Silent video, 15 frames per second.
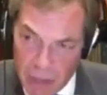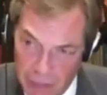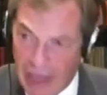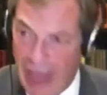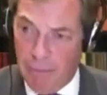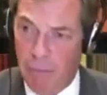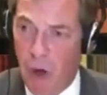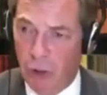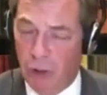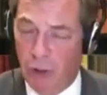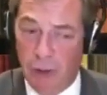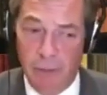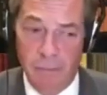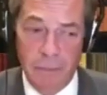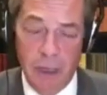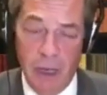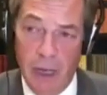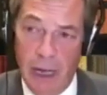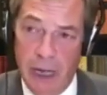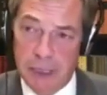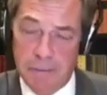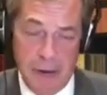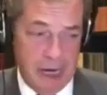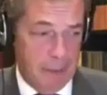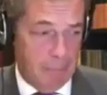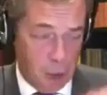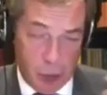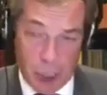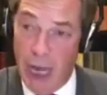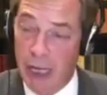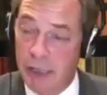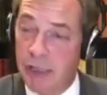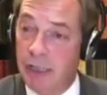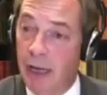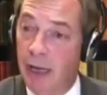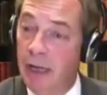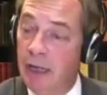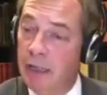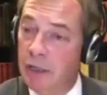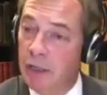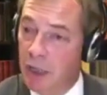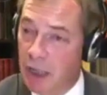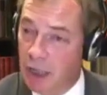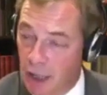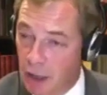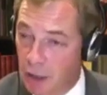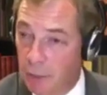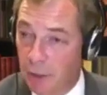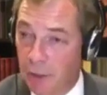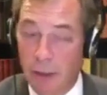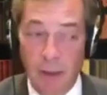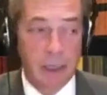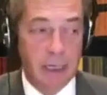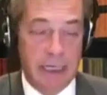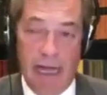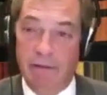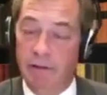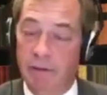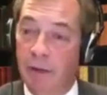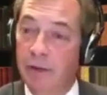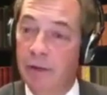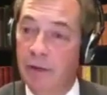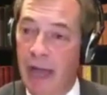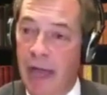that model as being a precursor to global government.